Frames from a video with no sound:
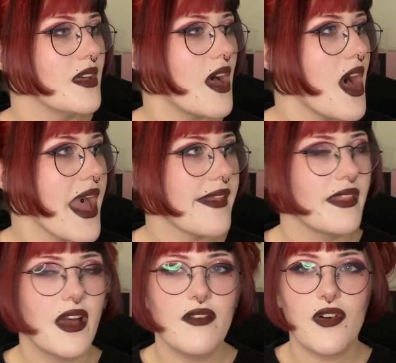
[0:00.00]
I
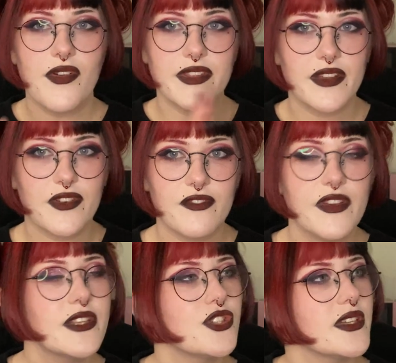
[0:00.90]
love all the different
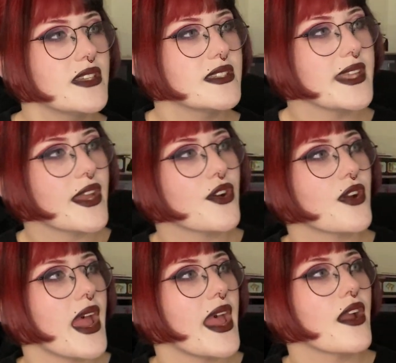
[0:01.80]
finishes. Like, her
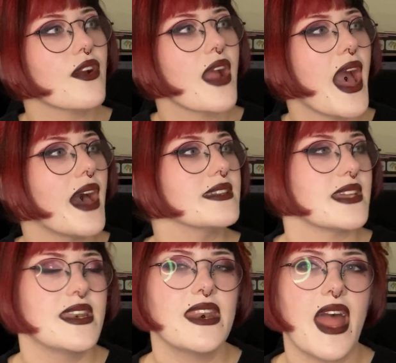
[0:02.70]
hair has
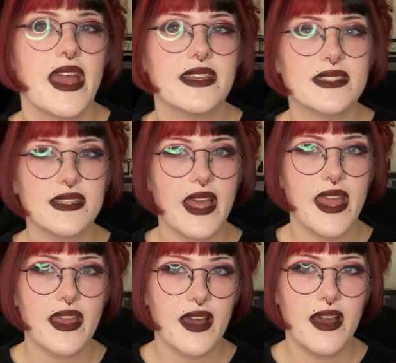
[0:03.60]
a nice
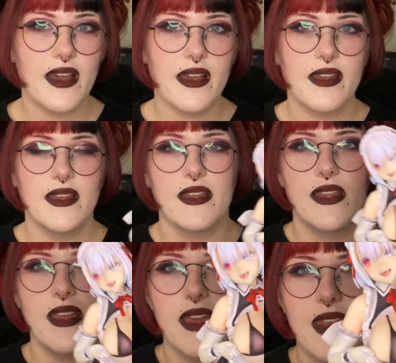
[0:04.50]
like
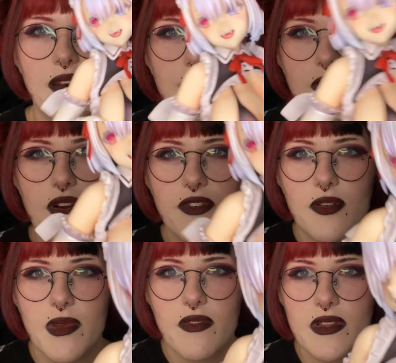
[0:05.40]
and I don't know if you'll
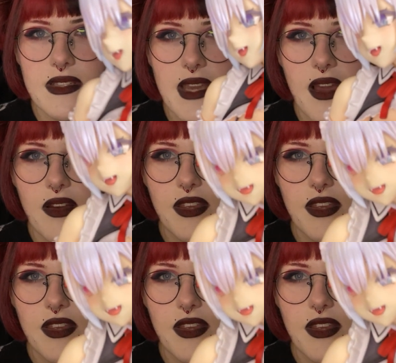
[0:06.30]
be able to tell.